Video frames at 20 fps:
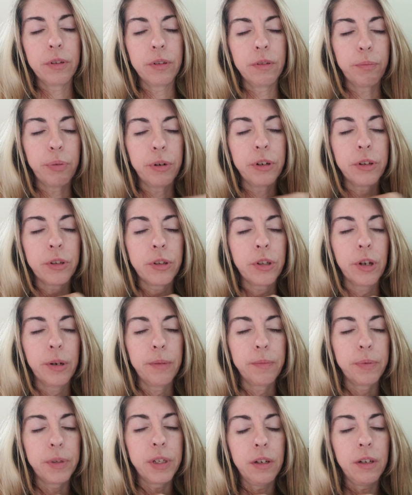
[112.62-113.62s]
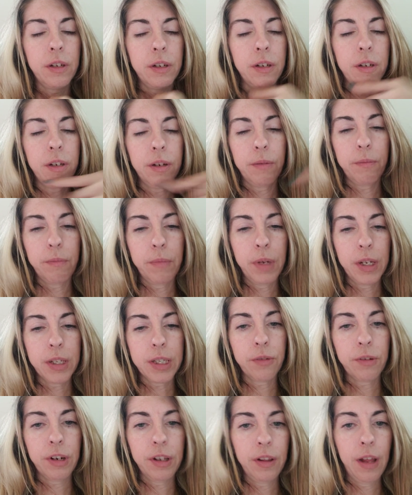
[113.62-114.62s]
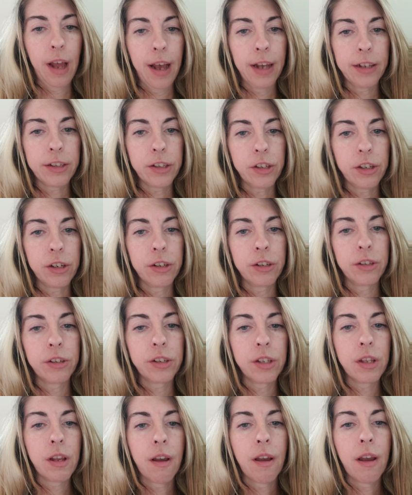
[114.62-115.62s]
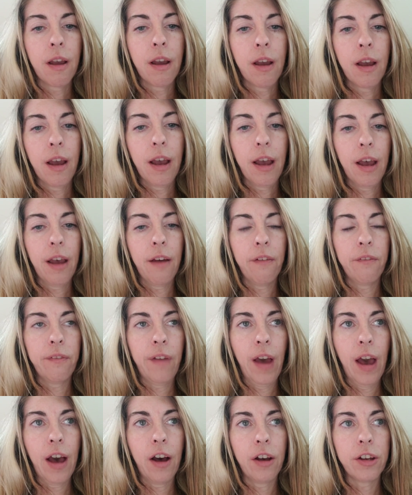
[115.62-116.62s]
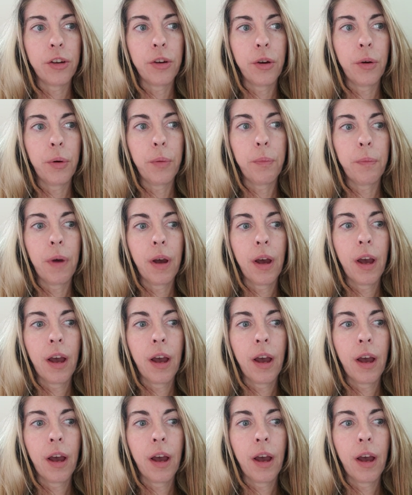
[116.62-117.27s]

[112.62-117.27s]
prescription muscle relaxers and Valium,